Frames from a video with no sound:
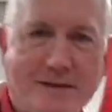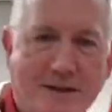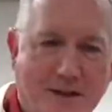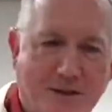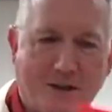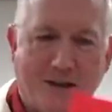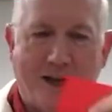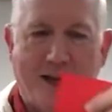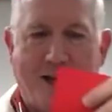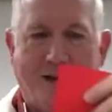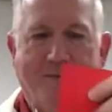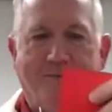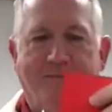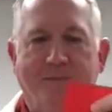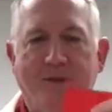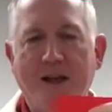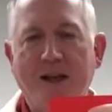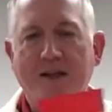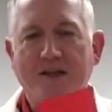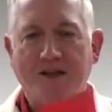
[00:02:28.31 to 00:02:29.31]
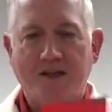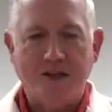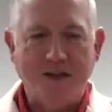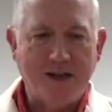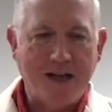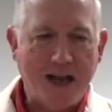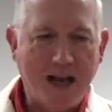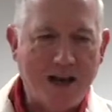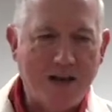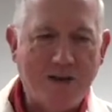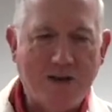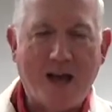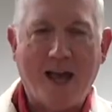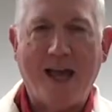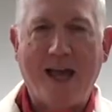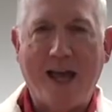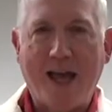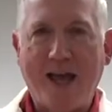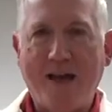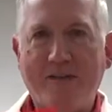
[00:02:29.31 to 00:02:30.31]
Okay, so now I
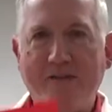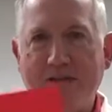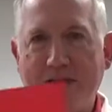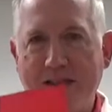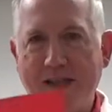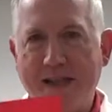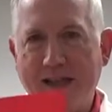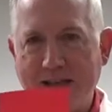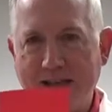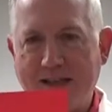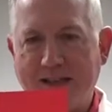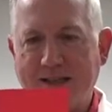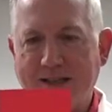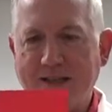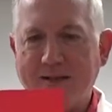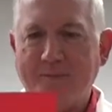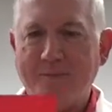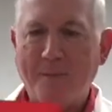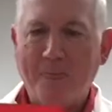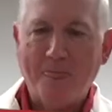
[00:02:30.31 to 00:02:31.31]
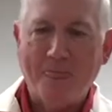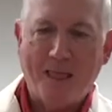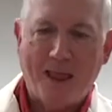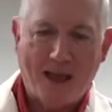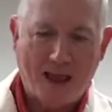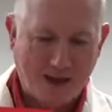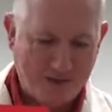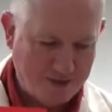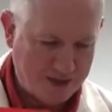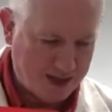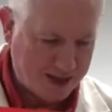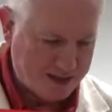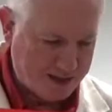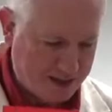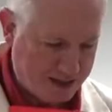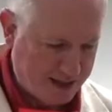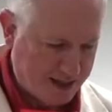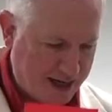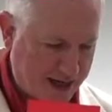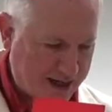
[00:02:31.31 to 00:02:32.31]
have this, and then
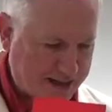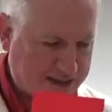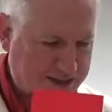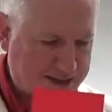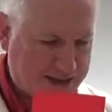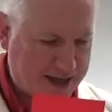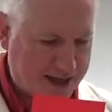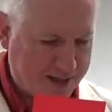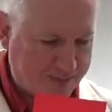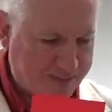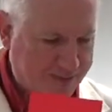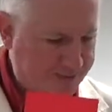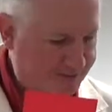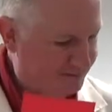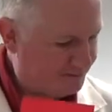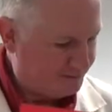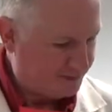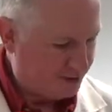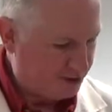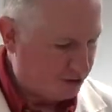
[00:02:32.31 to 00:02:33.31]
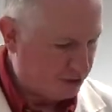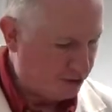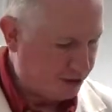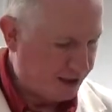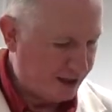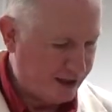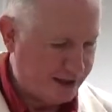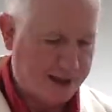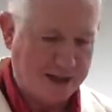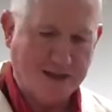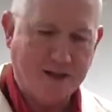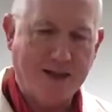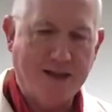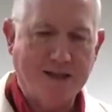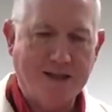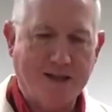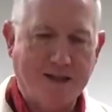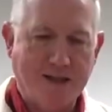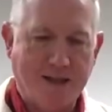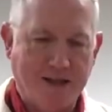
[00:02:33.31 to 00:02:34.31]
the next step looking at
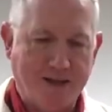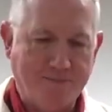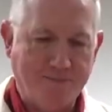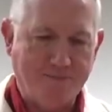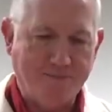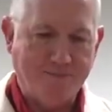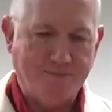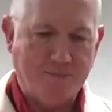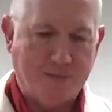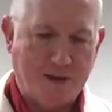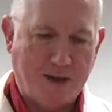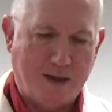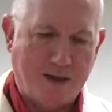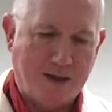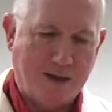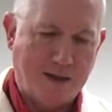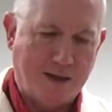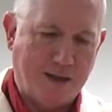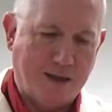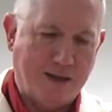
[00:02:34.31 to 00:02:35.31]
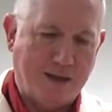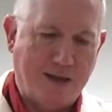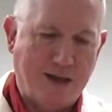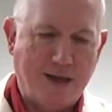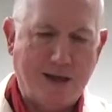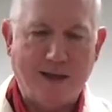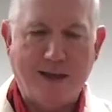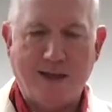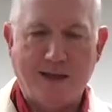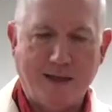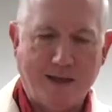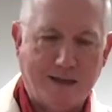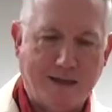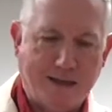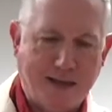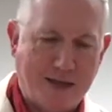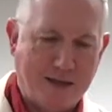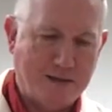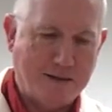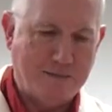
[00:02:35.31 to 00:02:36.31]
is cutting
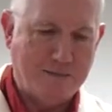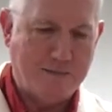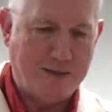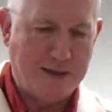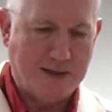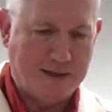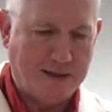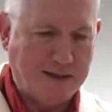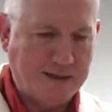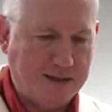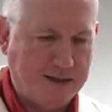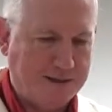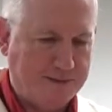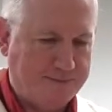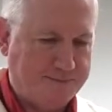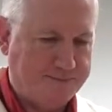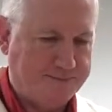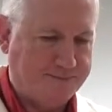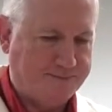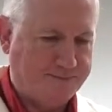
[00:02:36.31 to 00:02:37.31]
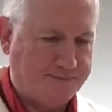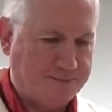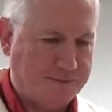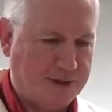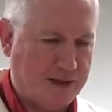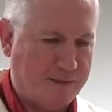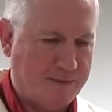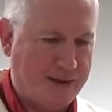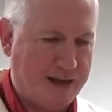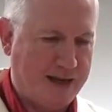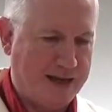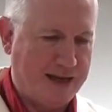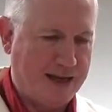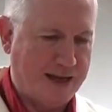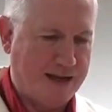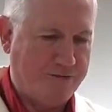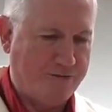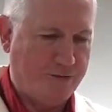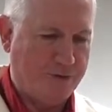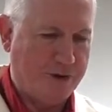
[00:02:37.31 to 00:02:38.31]
down the middle about
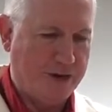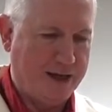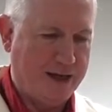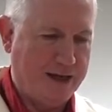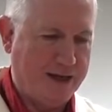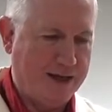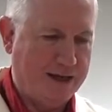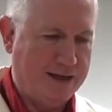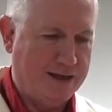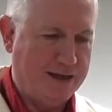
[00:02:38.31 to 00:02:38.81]
halfway.